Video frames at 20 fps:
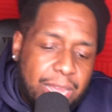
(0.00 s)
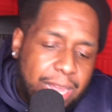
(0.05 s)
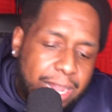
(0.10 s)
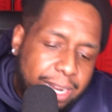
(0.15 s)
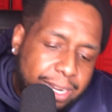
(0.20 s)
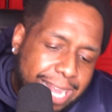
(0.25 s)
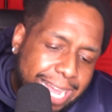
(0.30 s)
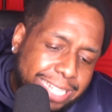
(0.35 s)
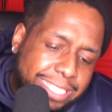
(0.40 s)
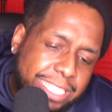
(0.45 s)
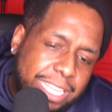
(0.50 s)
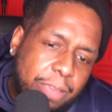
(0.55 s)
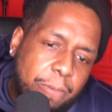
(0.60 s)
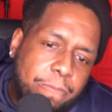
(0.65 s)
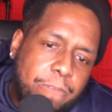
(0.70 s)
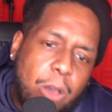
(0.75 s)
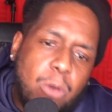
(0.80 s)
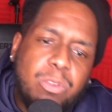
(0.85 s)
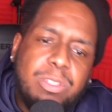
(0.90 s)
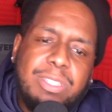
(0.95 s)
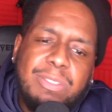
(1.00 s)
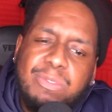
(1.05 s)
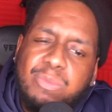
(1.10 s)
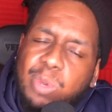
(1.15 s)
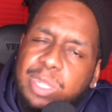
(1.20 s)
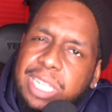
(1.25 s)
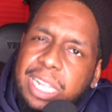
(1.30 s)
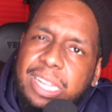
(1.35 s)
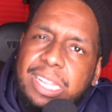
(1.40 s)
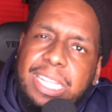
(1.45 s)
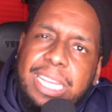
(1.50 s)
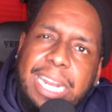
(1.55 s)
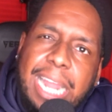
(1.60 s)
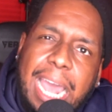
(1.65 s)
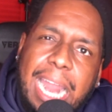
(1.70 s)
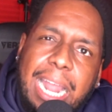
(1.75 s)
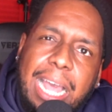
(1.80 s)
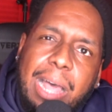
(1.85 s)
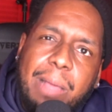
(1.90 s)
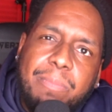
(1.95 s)
that's it, folks. Just wanted to clear
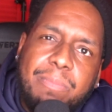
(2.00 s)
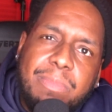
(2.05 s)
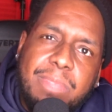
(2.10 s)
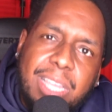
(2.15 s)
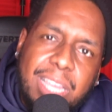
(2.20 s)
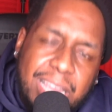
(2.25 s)
that up.